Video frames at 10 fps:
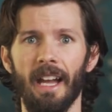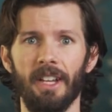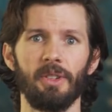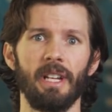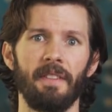
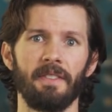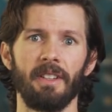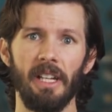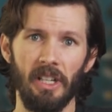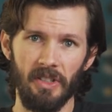as you'd have
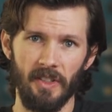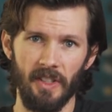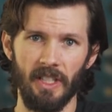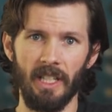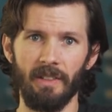to
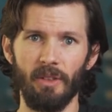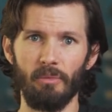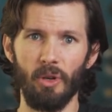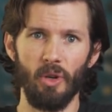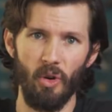consistently
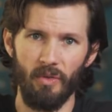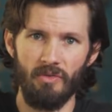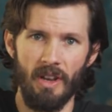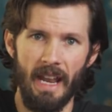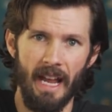remove and
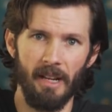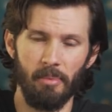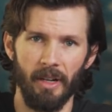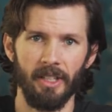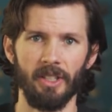then add
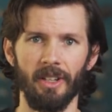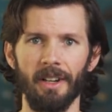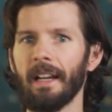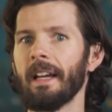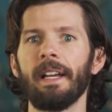
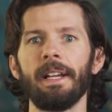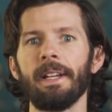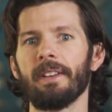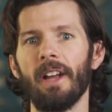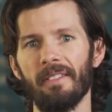pressure.
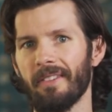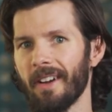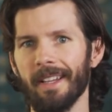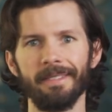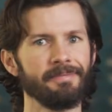Not
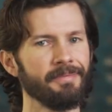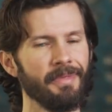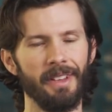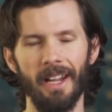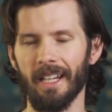fun,
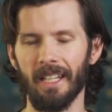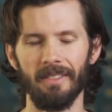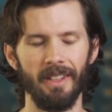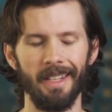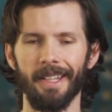not
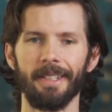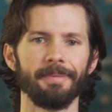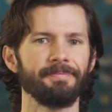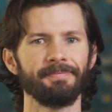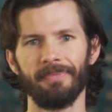convenient,
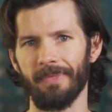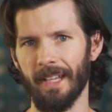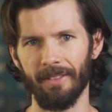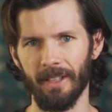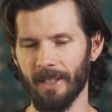
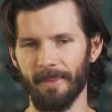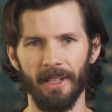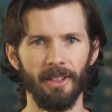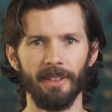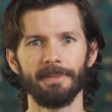not
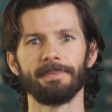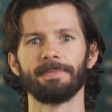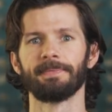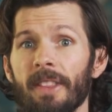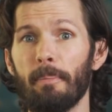recommended.
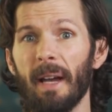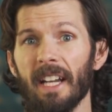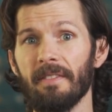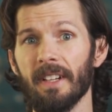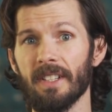The
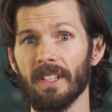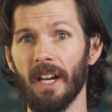benefits